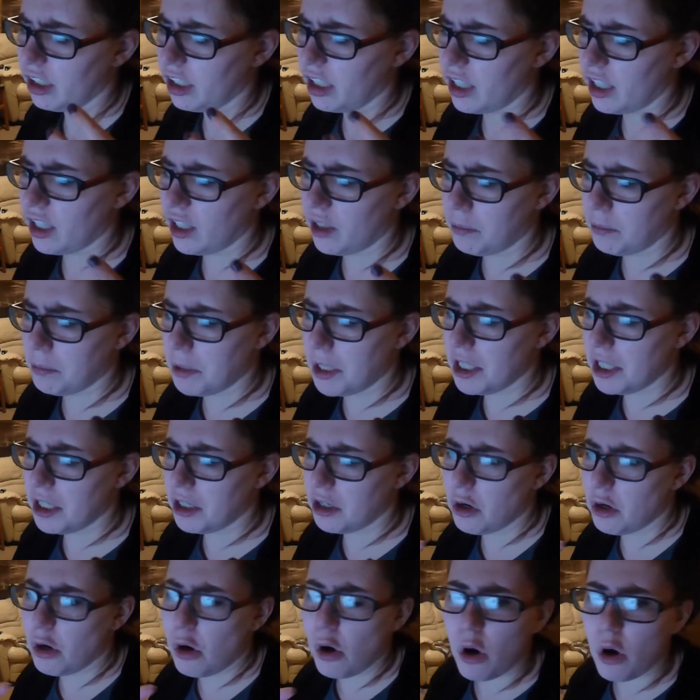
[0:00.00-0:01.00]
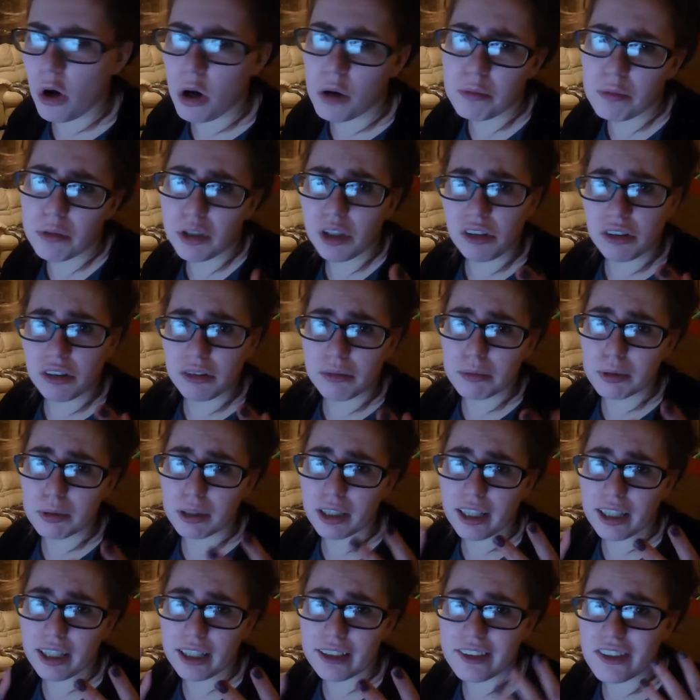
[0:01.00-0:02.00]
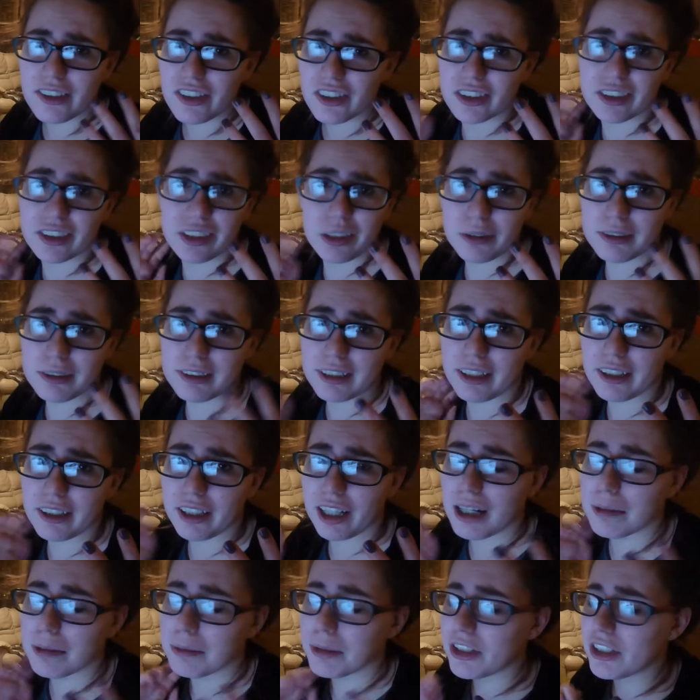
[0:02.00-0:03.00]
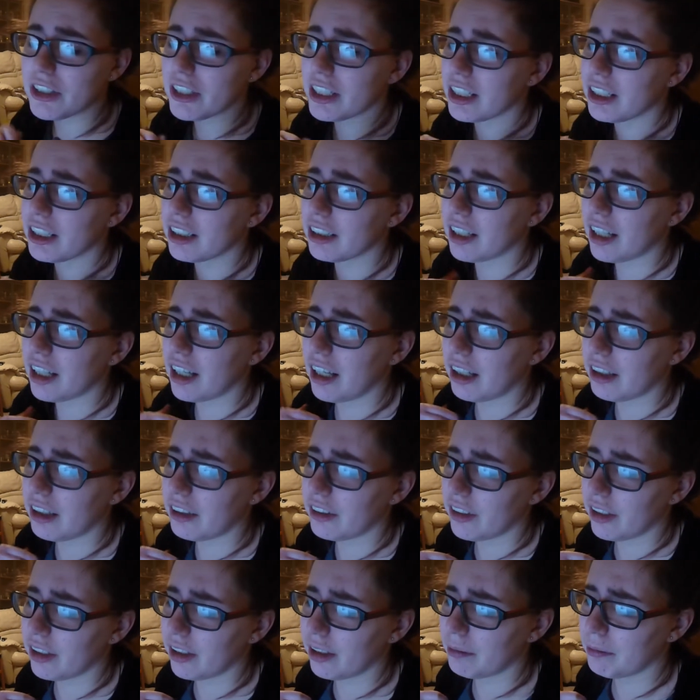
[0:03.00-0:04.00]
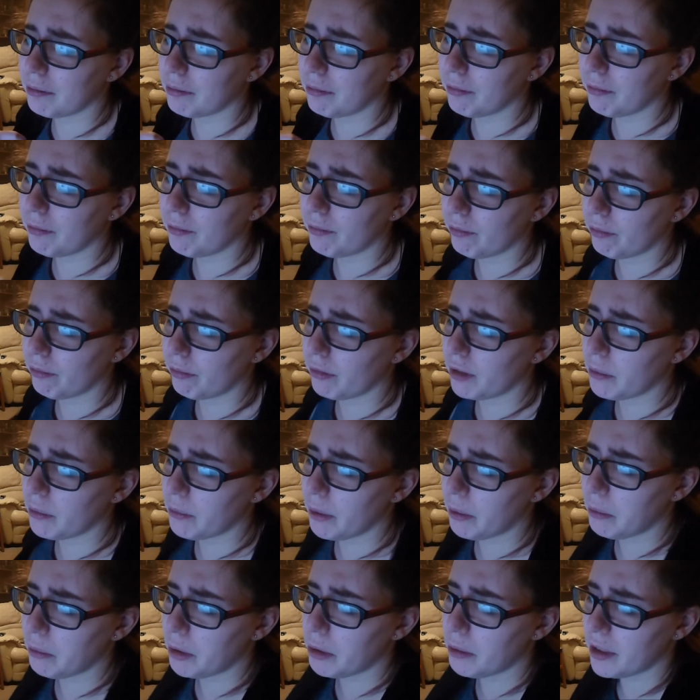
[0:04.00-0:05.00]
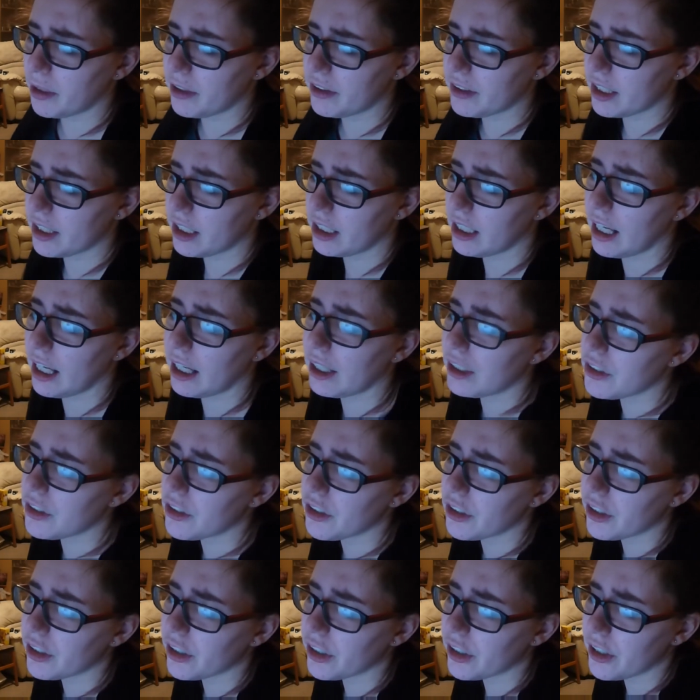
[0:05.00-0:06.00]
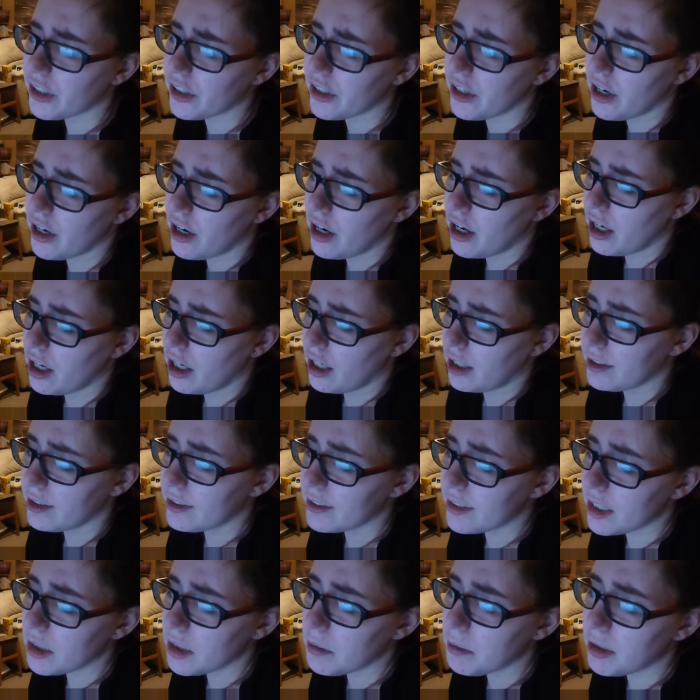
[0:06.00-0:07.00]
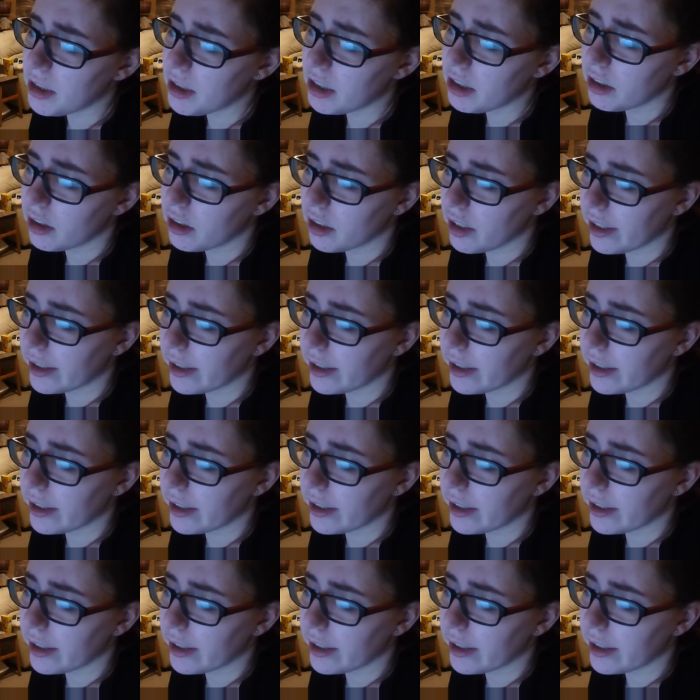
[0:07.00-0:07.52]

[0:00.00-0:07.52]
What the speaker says: hippie commune place just outside Aberdeen, and when we went to collect her and Timmy,